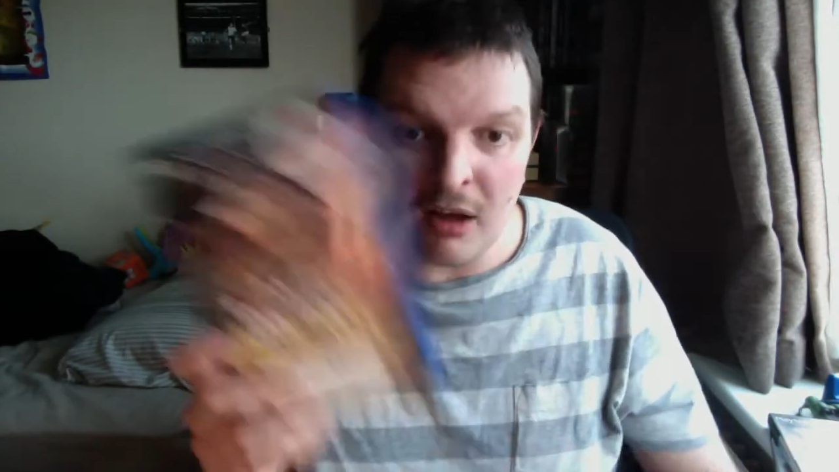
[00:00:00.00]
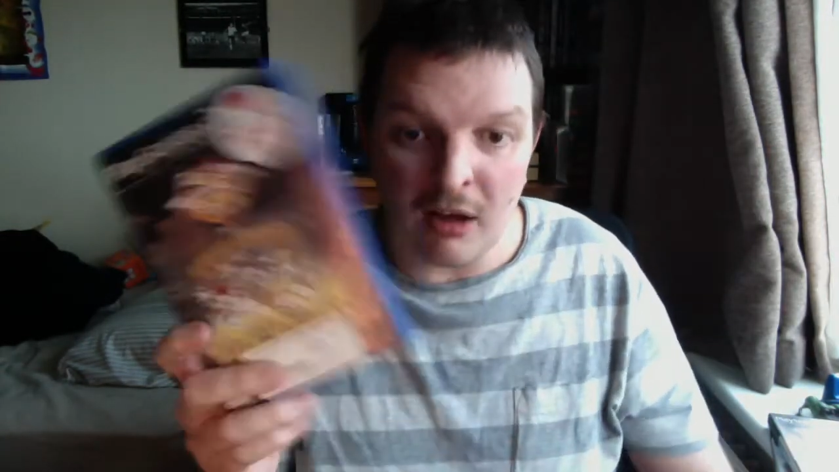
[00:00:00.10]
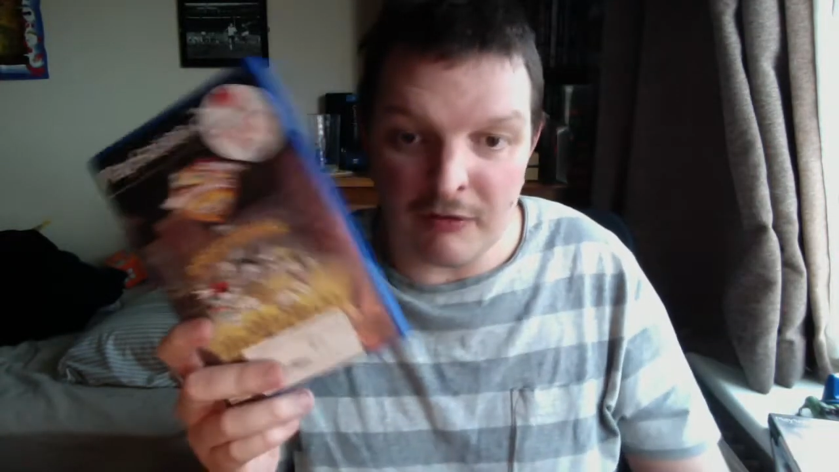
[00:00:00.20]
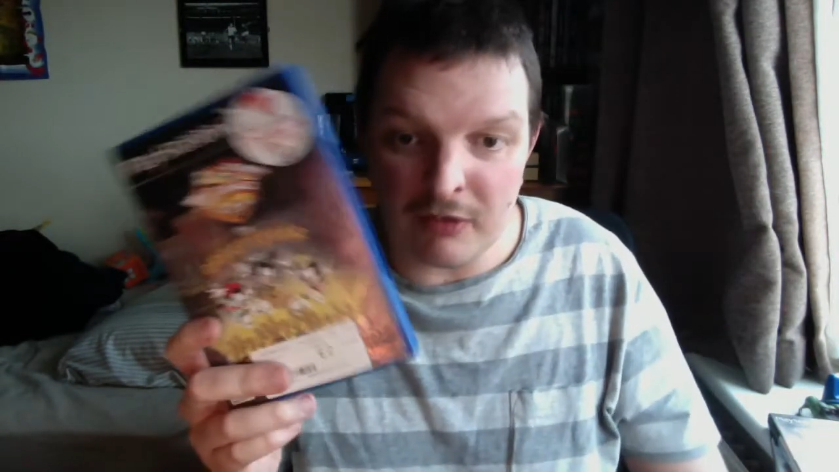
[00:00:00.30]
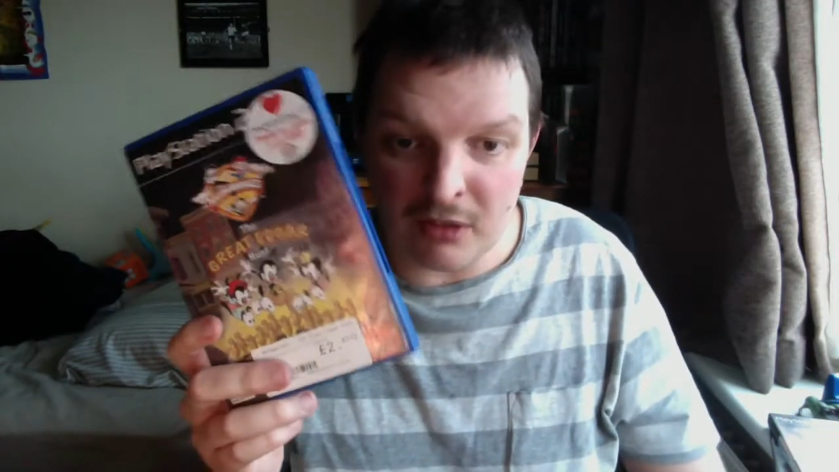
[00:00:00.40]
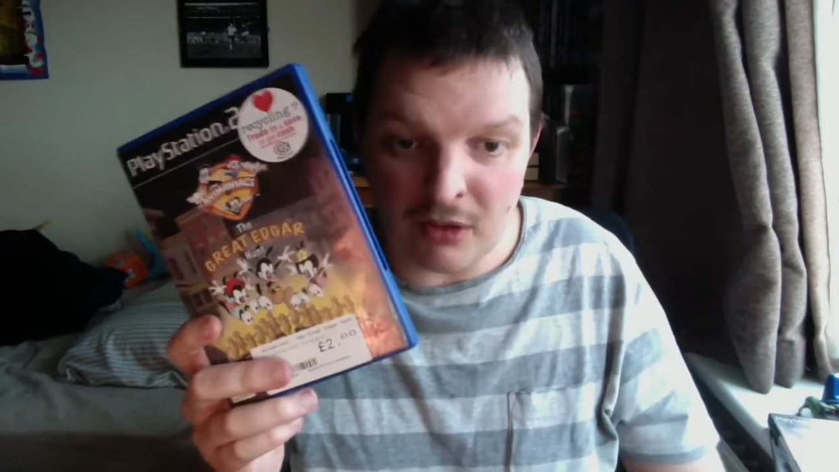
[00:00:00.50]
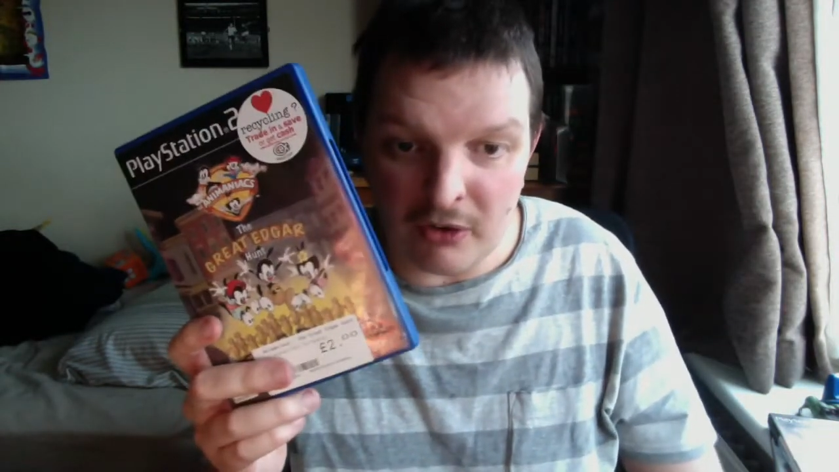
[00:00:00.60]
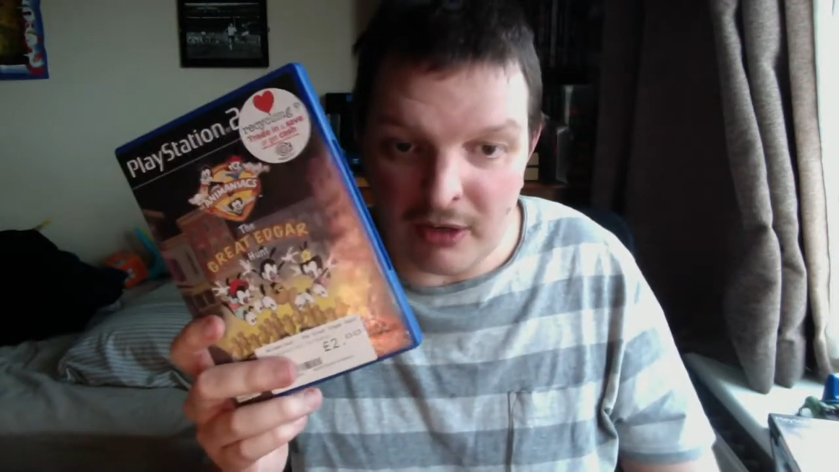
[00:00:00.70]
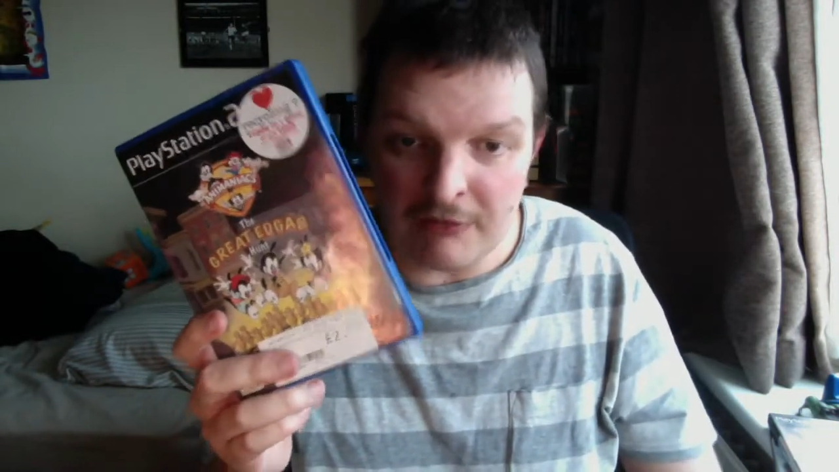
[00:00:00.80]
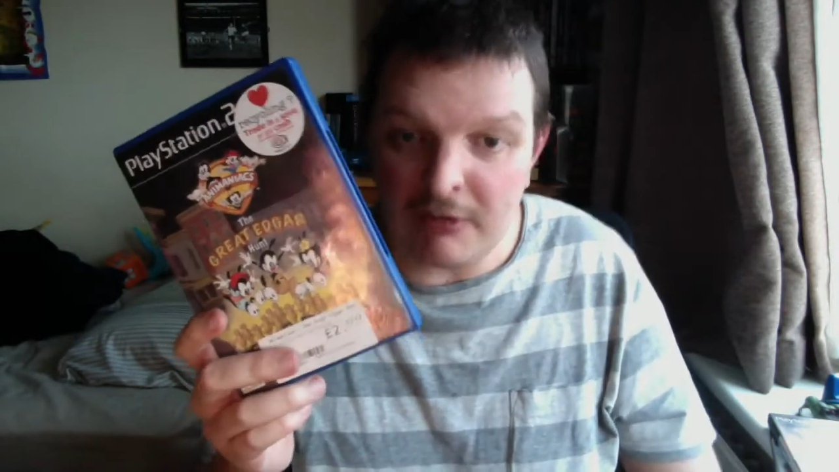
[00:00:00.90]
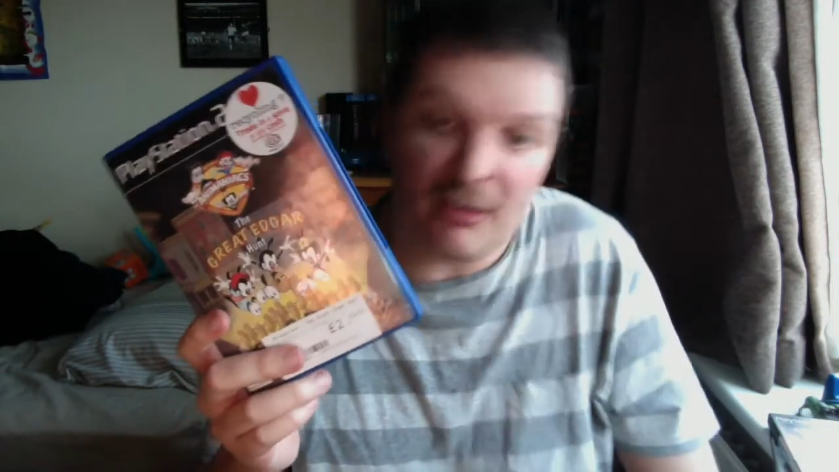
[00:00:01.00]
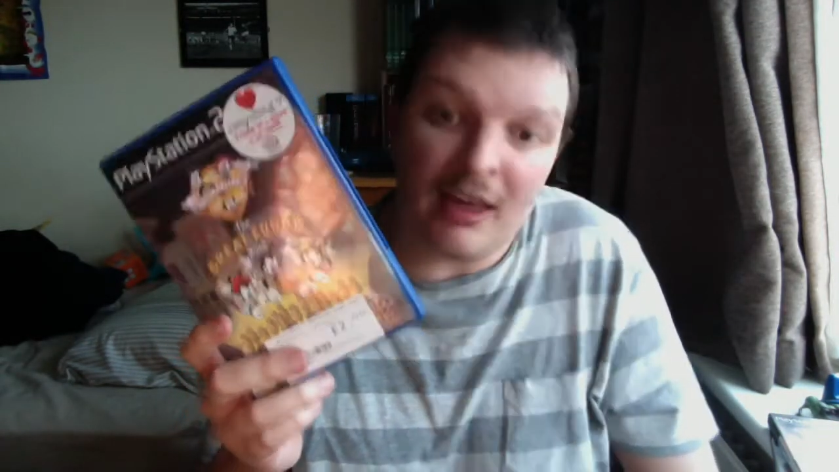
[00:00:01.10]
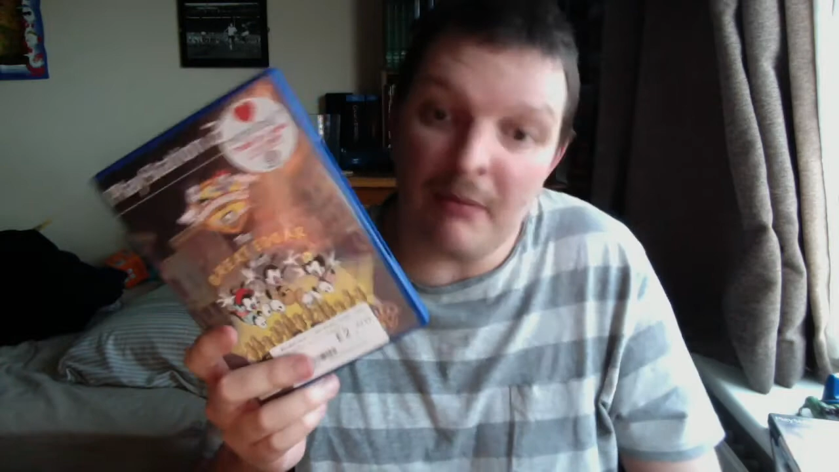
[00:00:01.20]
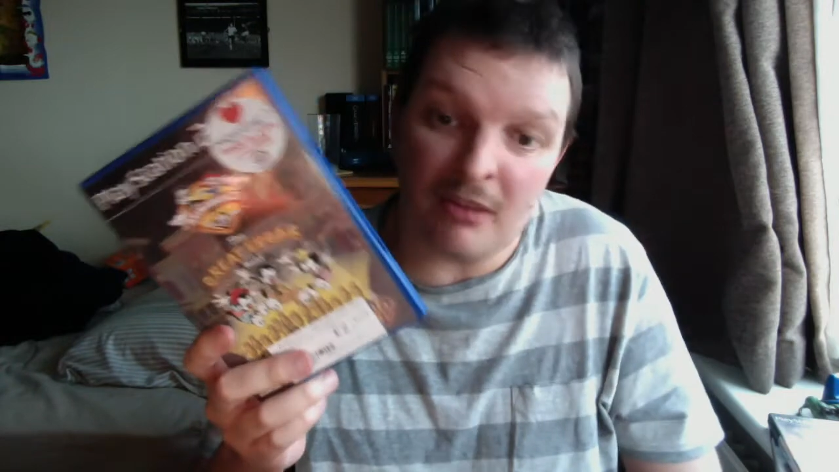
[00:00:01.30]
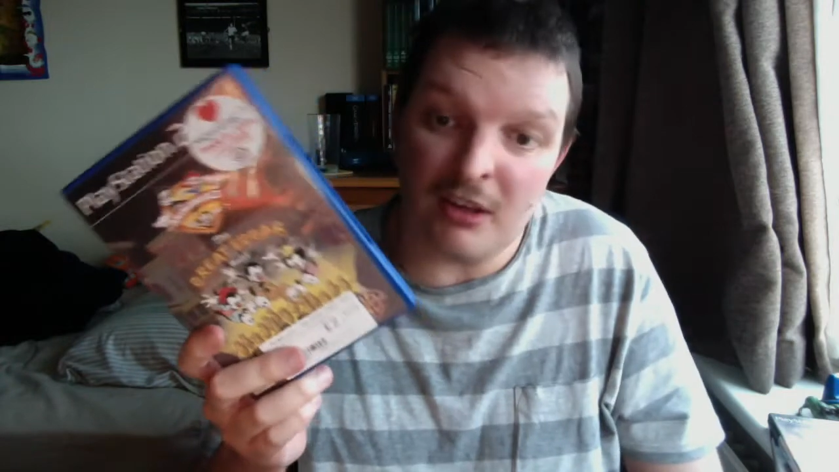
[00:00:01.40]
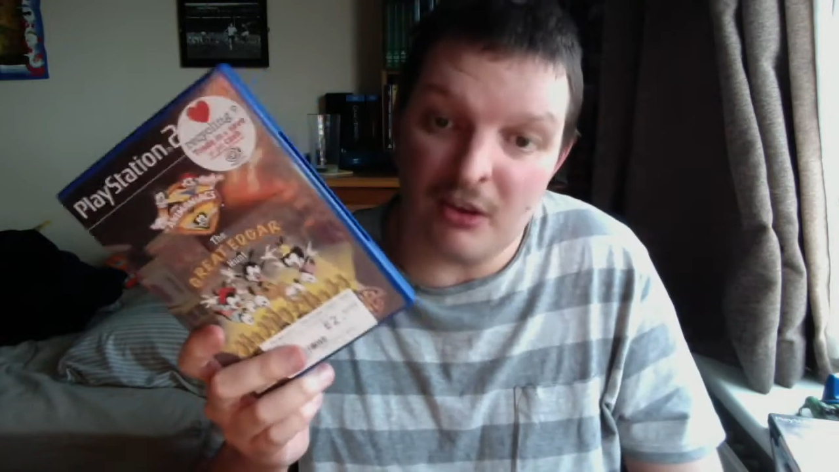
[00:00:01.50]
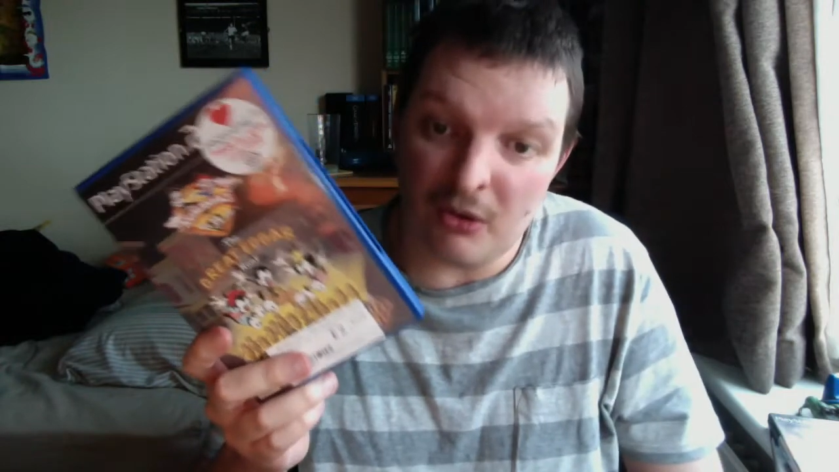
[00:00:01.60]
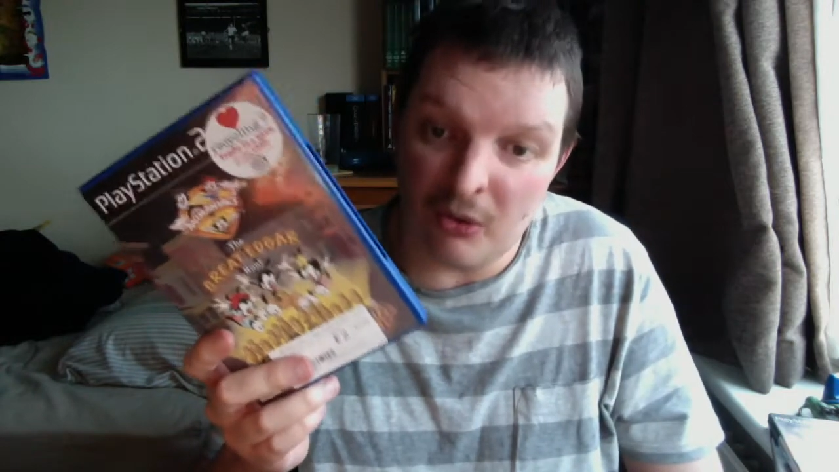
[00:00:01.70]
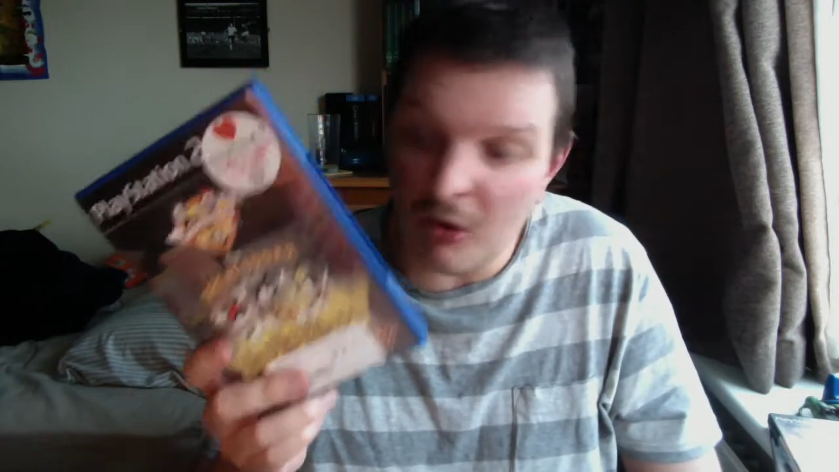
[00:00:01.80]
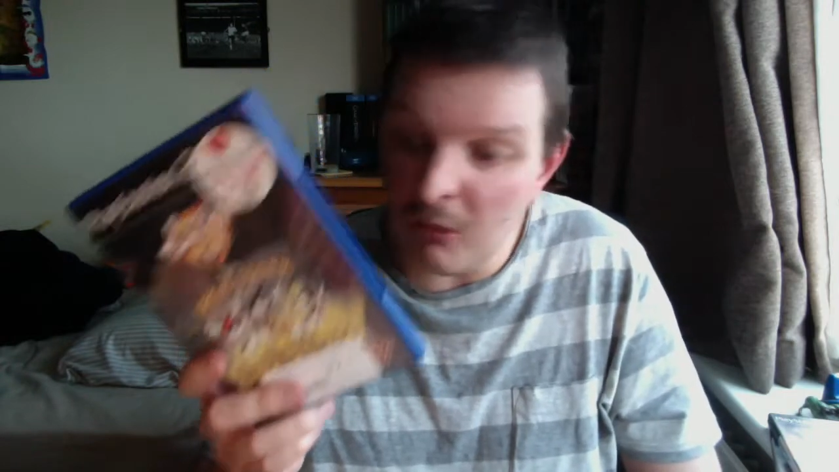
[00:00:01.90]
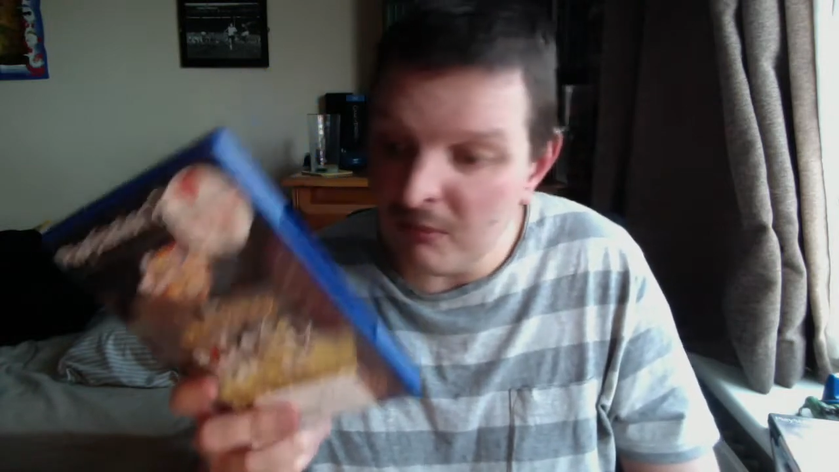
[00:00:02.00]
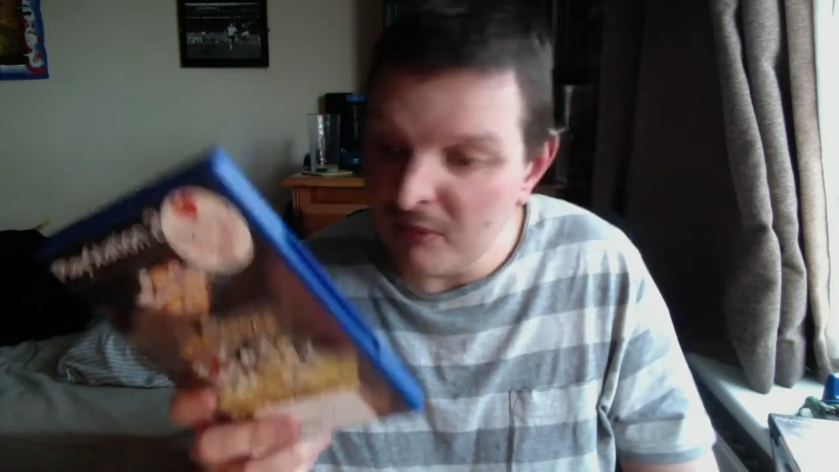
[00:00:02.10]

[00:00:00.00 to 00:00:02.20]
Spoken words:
I've no idea if this game's any good or not.